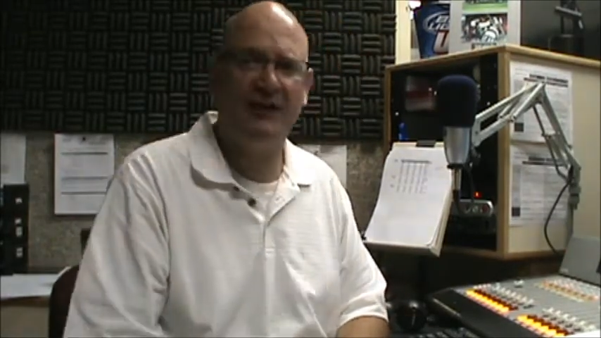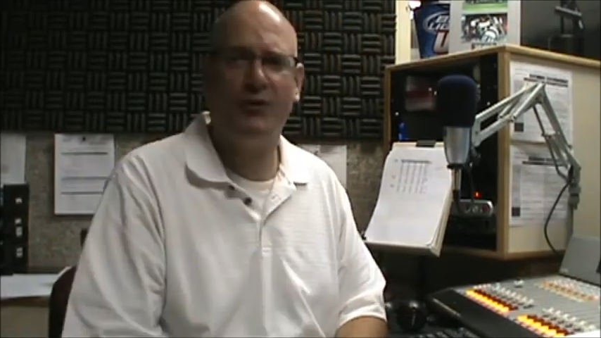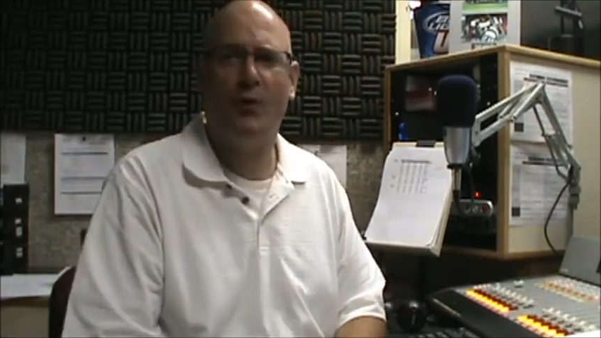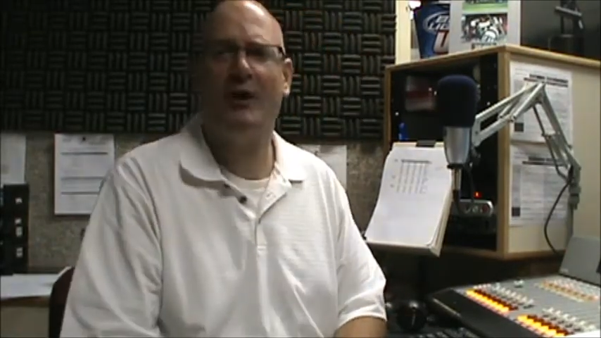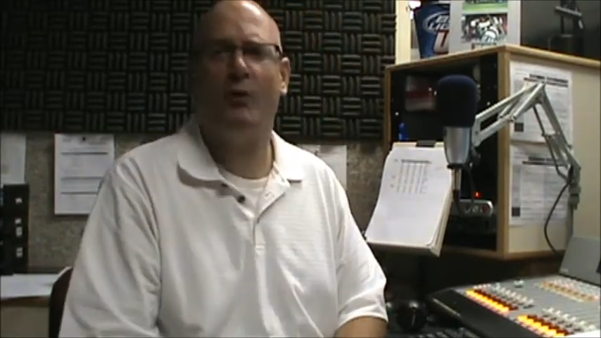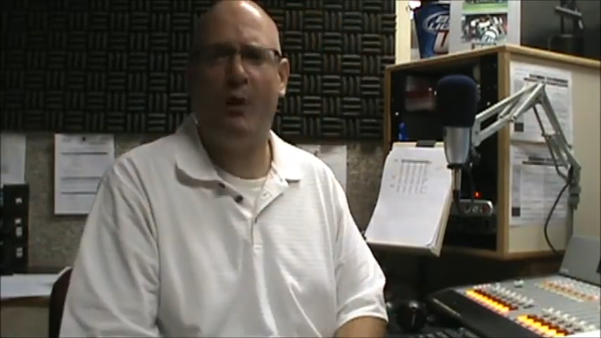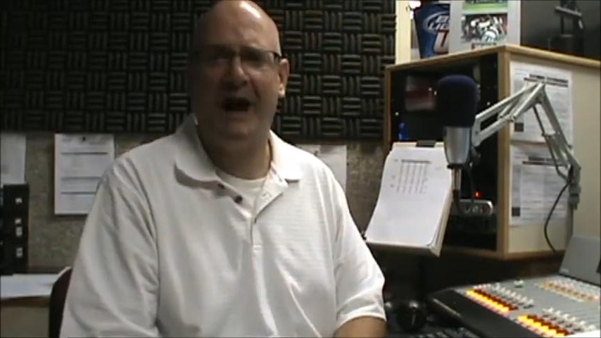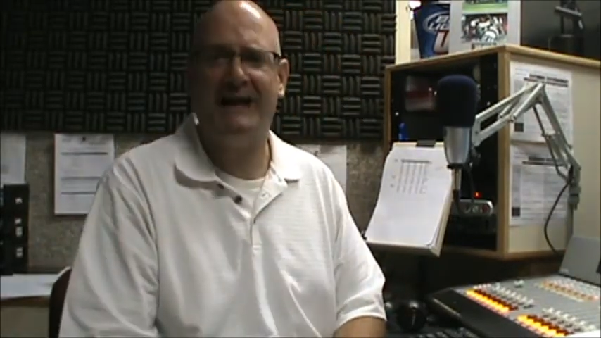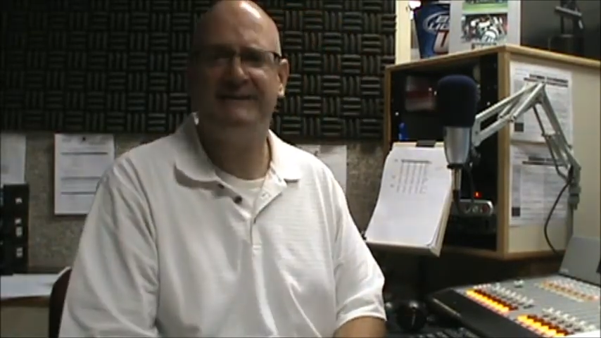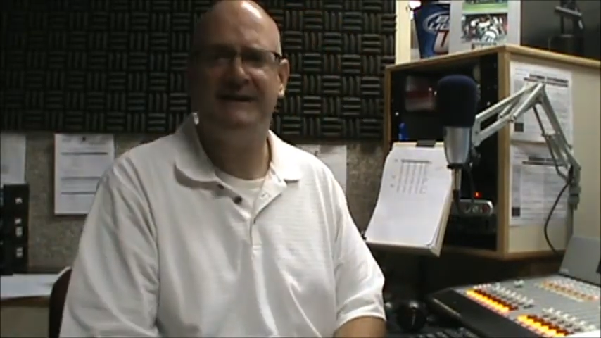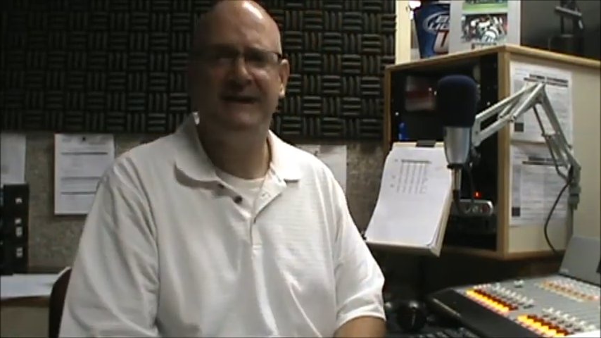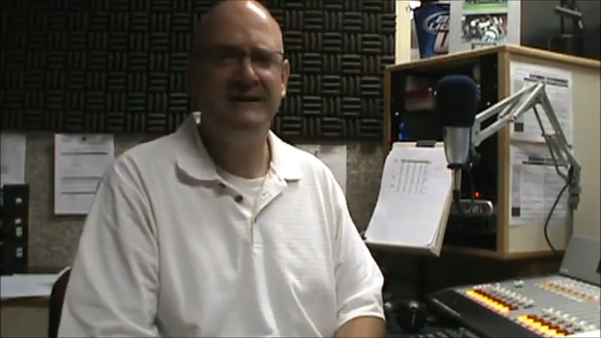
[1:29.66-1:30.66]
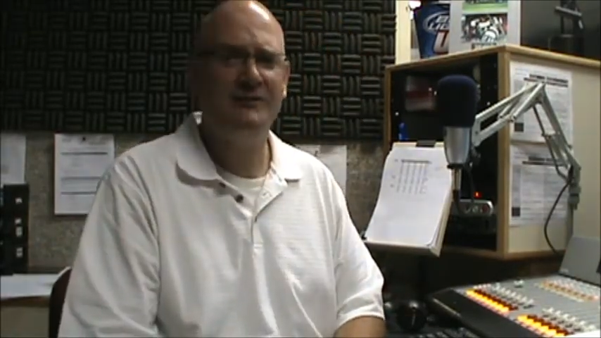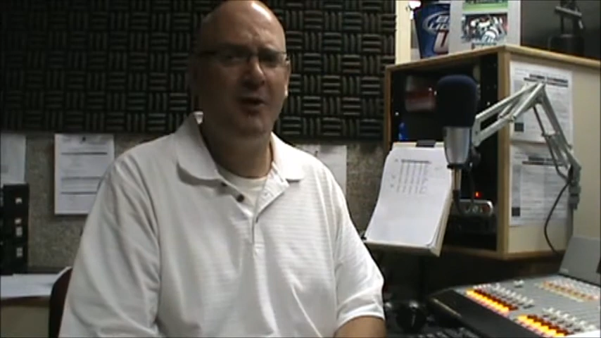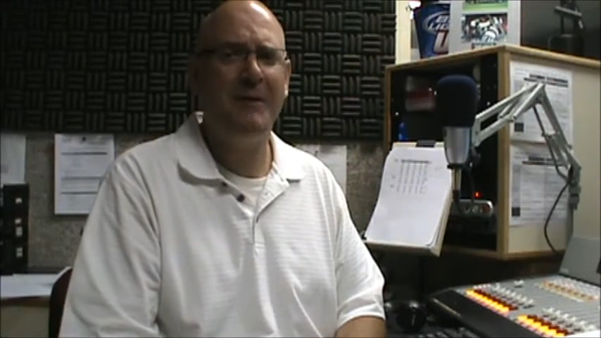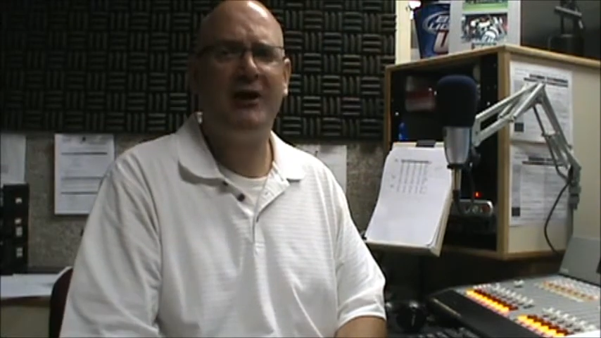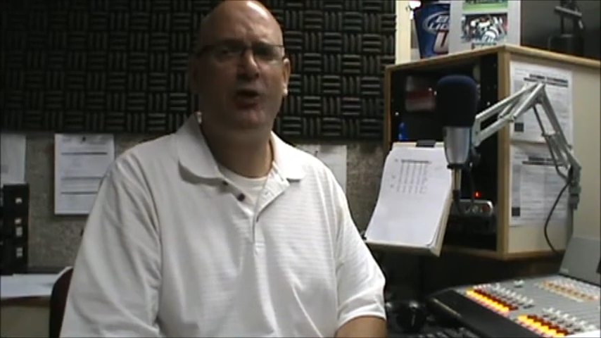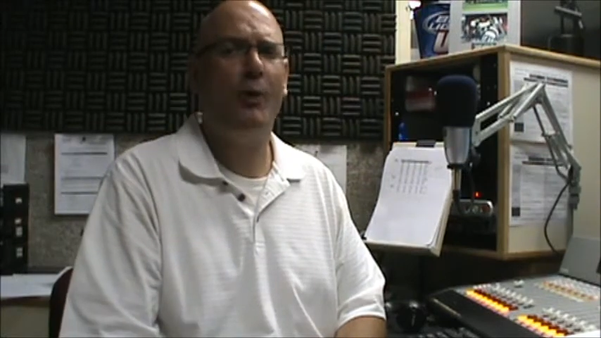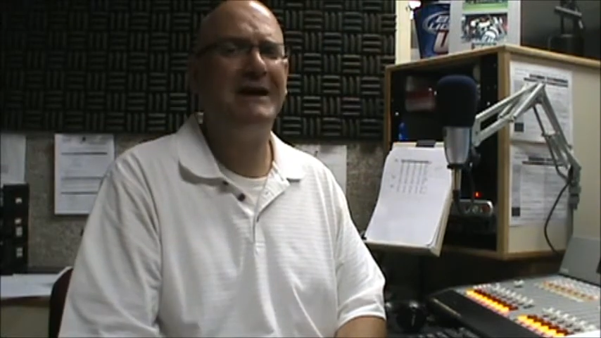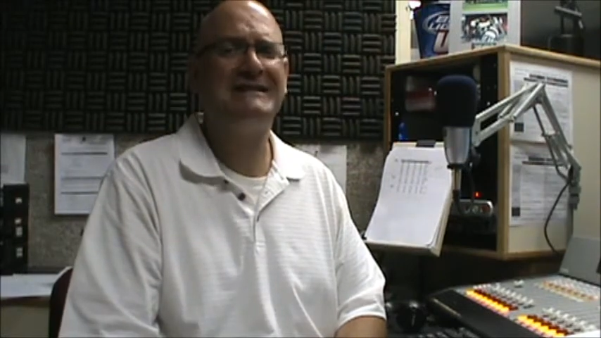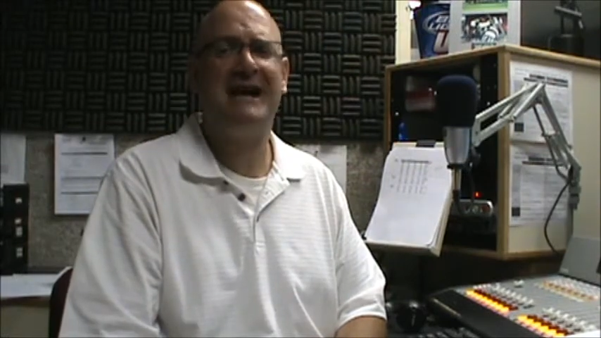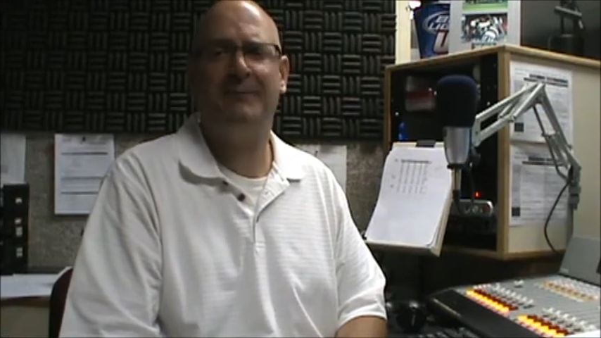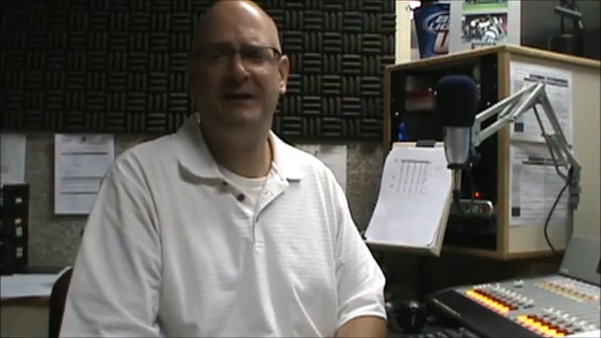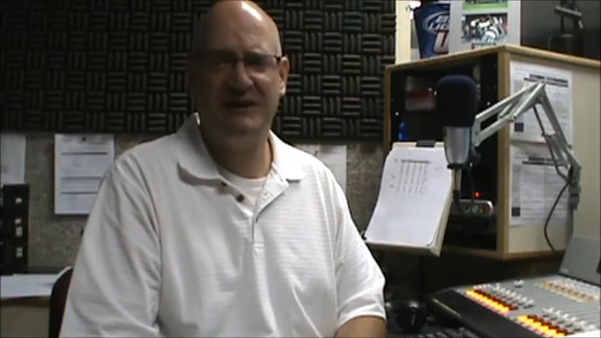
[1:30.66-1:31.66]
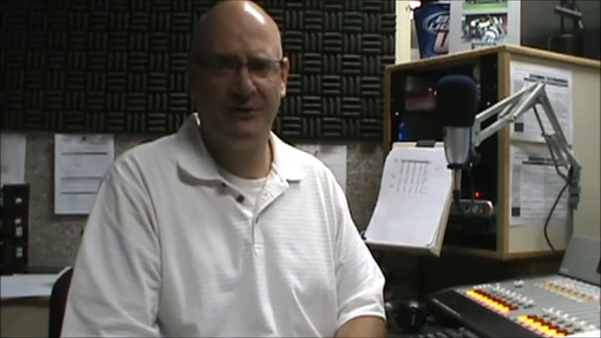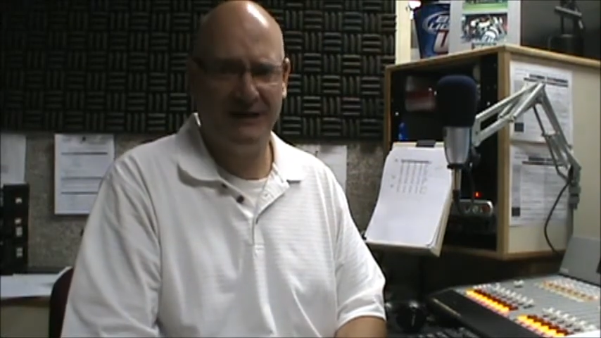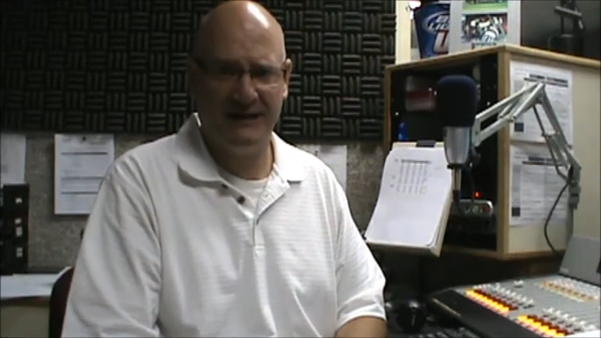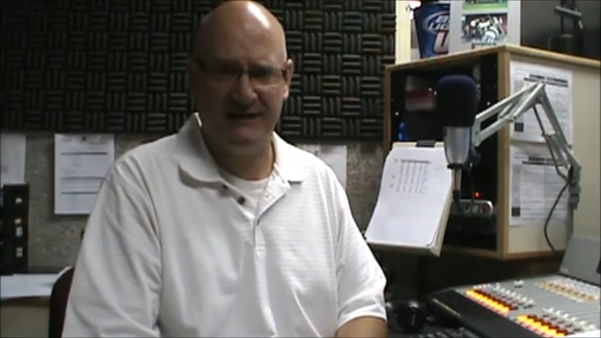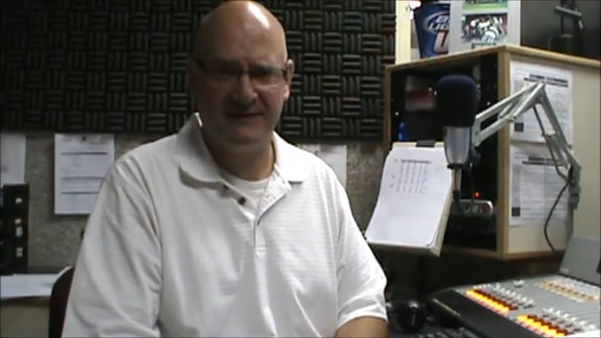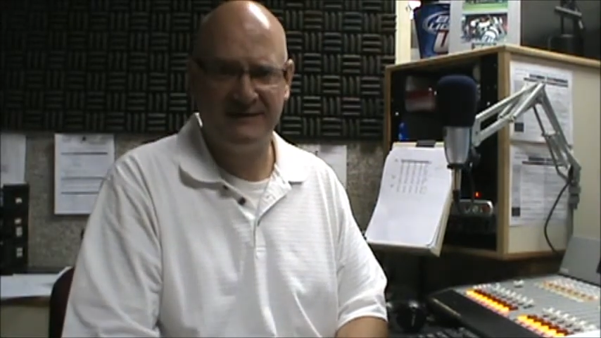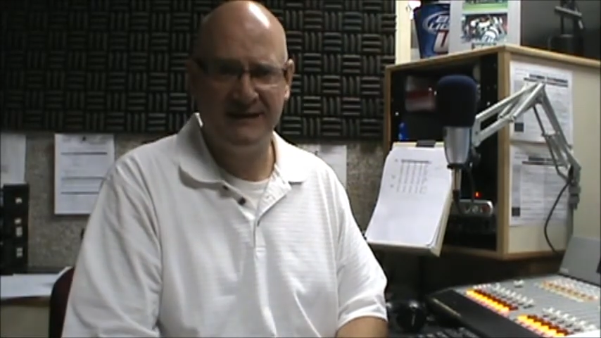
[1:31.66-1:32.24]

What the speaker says: to wear white no matter what time of year it is.